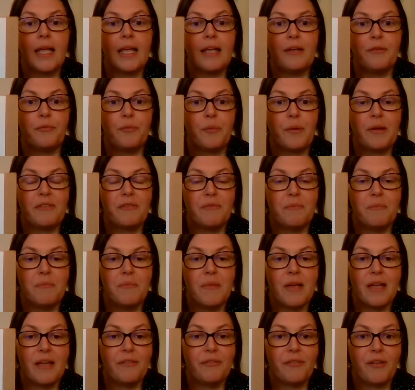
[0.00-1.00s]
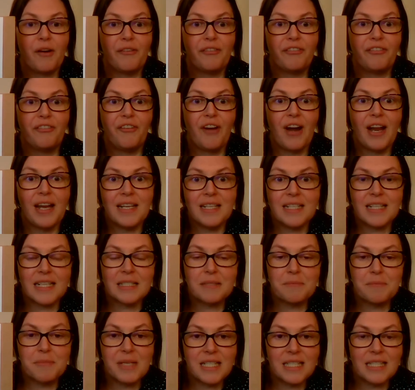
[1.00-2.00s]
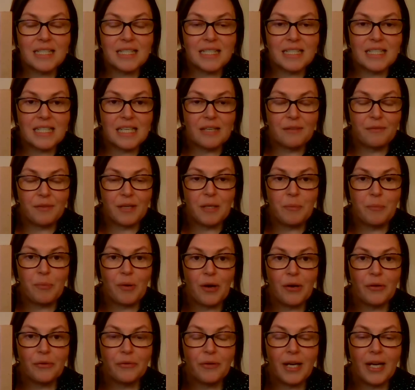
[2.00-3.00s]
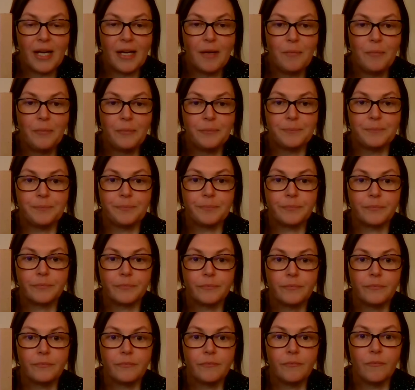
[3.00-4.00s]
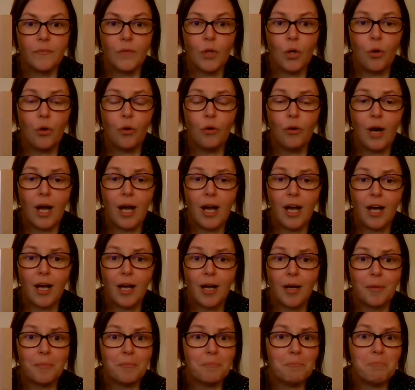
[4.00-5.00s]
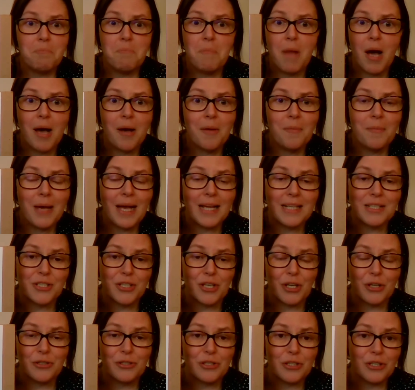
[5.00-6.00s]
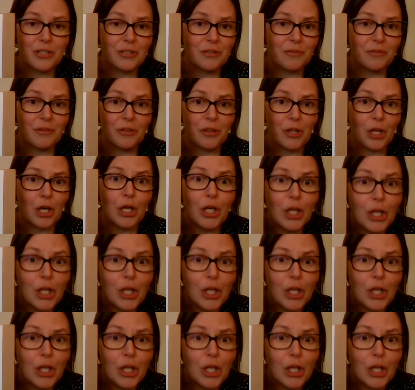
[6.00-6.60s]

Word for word: if we've if our friend has missed a TV program, or our mum had to go to the